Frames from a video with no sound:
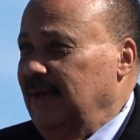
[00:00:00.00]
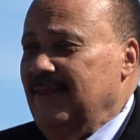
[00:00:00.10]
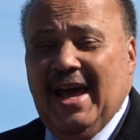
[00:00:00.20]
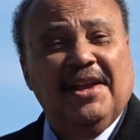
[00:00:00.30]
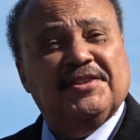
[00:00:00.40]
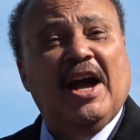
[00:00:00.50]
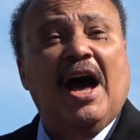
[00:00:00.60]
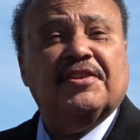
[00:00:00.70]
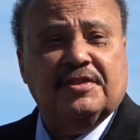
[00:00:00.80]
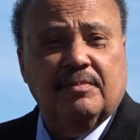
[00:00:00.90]
That's
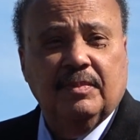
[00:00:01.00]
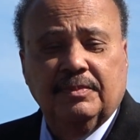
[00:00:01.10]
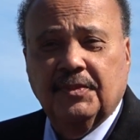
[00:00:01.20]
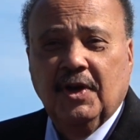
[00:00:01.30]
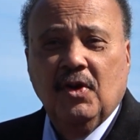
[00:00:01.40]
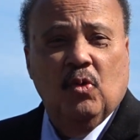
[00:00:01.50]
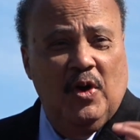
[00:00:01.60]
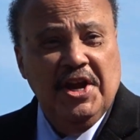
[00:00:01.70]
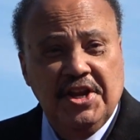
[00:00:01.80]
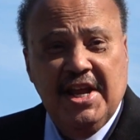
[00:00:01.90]
gossip.
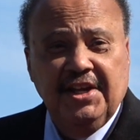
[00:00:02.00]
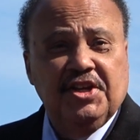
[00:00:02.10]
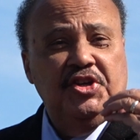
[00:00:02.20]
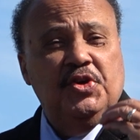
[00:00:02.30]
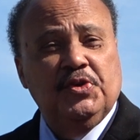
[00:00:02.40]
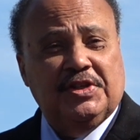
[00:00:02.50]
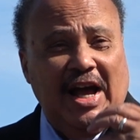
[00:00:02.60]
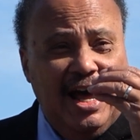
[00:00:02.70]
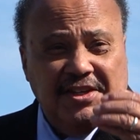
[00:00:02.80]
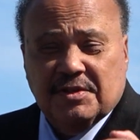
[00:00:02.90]
We need to use
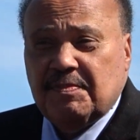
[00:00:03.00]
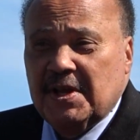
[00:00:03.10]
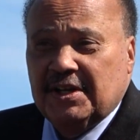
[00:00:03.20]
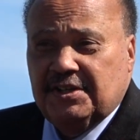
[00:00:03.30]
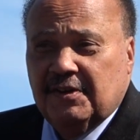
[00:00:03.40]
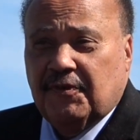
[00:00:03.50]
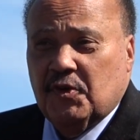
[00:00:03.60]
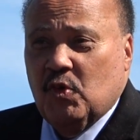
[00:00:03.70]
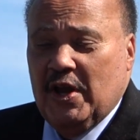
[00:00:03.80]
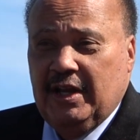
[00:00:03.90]
gossip in a
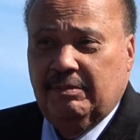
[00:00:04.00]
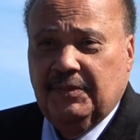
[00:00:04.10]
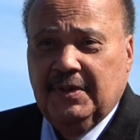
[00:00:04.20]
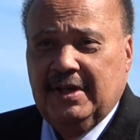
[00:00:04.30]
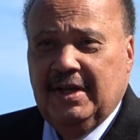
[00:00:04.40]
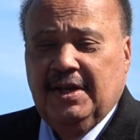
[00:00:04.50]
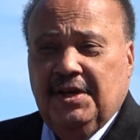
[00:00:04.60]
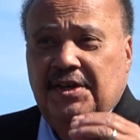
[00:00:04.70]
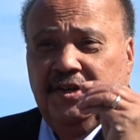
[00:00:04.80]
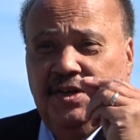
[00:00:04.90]
different way
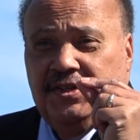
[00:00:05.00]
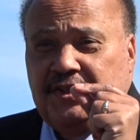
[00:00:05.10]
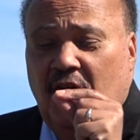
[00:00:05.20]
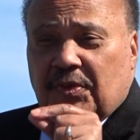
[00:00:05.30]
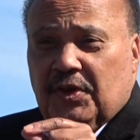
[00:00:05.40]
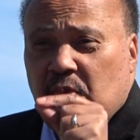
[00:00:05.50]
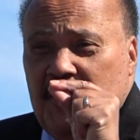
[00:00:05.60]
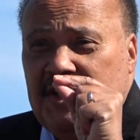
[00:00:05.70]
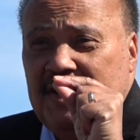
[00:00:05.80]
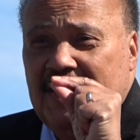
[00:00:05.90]
so that
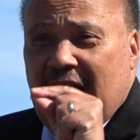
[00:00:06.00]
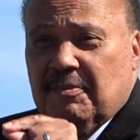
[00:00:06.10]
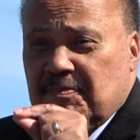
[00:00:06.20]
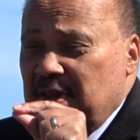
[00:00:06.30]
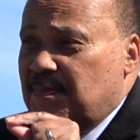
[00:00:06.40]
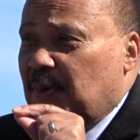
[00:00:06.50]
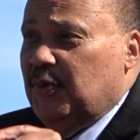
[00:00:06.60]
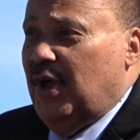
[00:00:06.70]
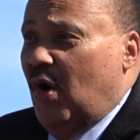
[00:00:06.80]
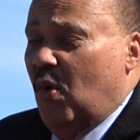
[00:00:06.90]
we can let people
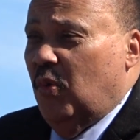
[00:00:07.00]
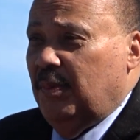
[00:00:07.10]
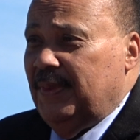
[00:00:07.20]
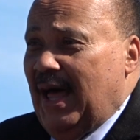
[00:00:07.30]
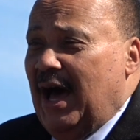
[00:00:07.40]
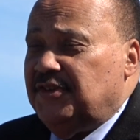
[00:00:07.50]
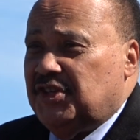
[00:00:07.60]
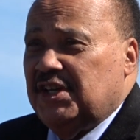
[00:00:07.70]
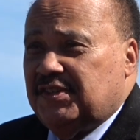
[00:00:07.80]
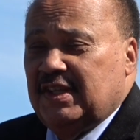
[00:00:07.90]
know not
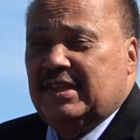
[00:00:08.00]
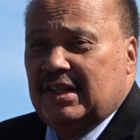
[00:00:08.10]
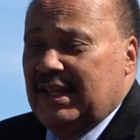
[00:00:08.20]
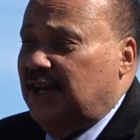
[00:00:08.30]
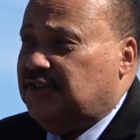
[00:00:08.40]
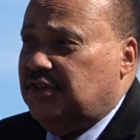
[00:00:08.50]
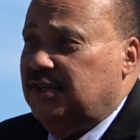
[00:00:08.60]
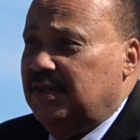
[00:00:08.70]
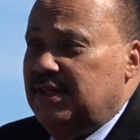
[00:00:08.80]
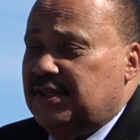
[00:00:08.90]
just that the
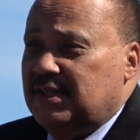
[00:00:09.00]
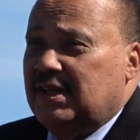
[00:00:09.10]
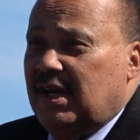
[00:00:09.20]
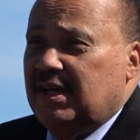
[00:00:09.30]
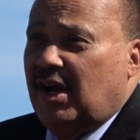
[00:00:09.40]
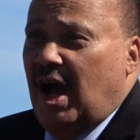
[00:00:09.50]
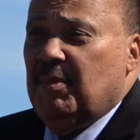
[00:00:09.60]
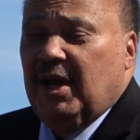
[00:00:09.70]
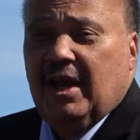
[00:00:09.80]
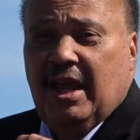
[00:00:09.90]
election is
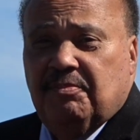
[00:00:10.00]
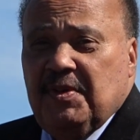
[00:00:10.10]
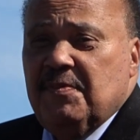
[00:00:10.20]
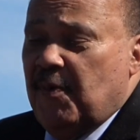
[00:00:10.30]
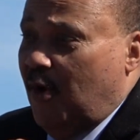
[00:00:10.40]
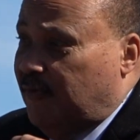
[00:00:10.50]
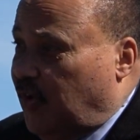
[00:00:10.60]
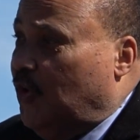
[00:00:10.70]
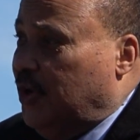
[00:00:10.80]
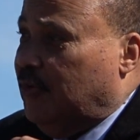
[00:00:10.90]
coming and people are
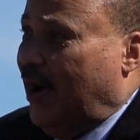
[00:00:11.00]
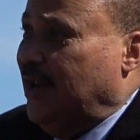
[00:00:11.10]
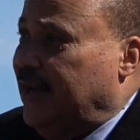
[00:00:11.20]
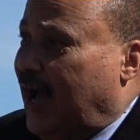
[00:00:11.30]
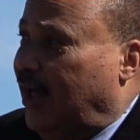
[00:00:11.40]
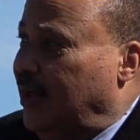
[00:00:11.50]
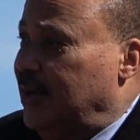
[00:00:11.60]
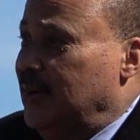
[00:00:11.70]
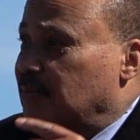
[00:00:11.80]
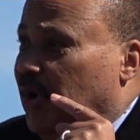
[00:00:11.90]
voting right now,
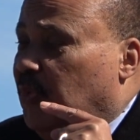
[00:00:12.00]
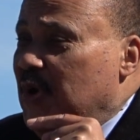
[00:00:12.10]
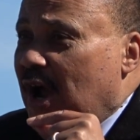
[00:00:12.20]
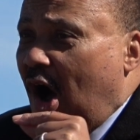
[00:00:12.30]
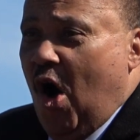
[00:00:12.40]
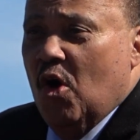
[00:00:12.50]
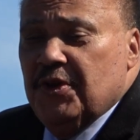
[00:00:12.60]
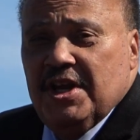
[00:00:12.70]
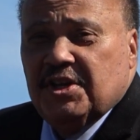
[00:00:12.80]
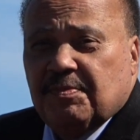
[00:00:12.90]
but we all
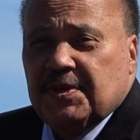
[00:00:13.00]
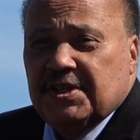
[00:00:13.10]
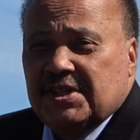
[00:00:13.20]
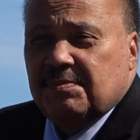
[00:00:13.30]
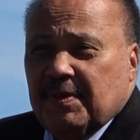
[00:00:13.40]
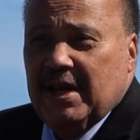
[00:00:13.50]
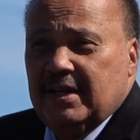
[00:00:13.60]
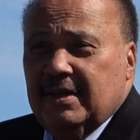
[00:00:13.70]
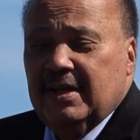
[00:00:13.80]
need to participate